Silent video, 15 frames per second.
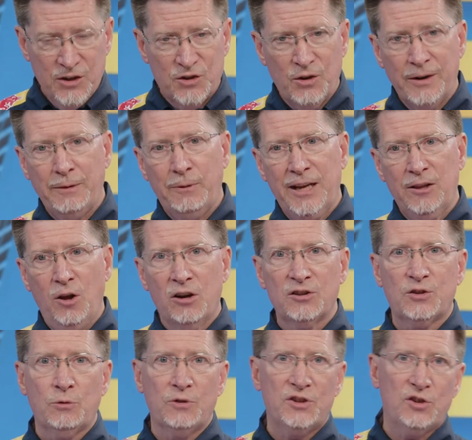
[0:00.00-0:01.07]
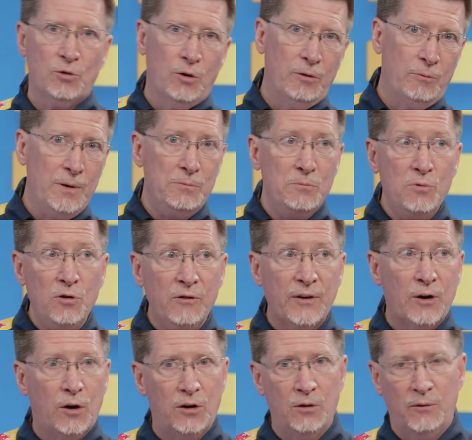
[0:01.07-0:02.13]
So anyway, long story short, we move
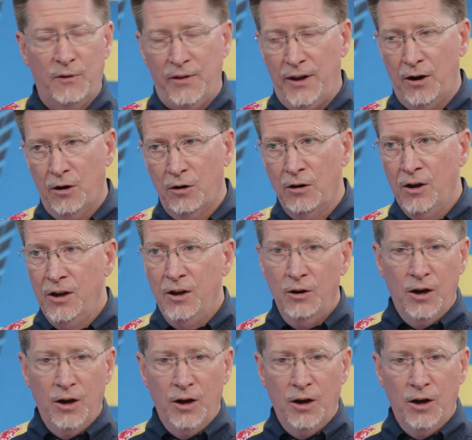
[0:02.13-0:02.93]
it all over there.